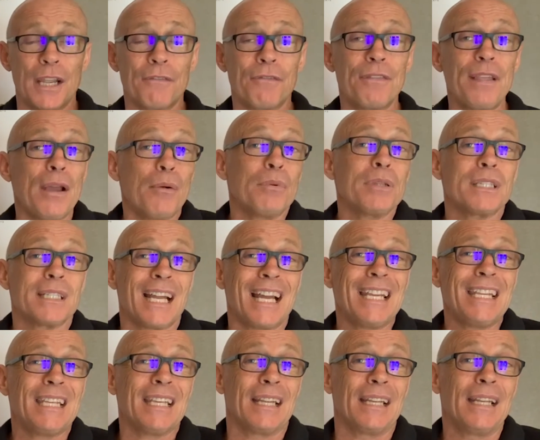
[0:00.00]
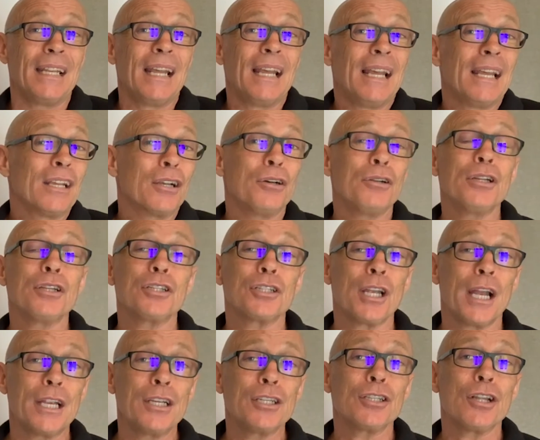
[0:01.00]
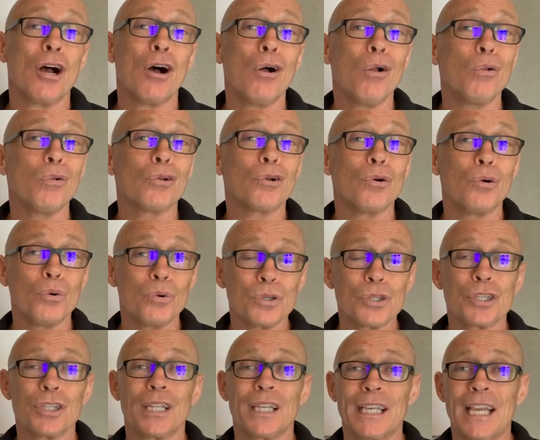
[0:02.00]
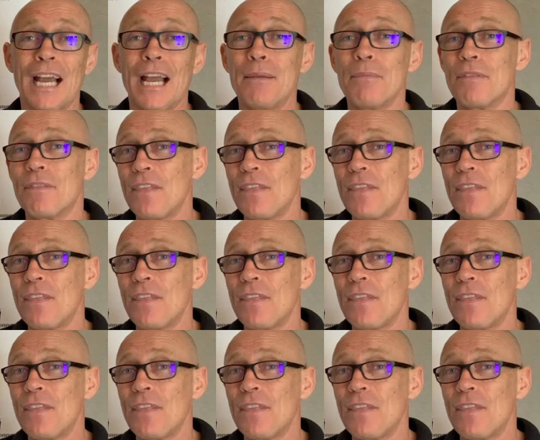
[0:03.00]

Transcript: If that was taken, could have changed the whole course of the game.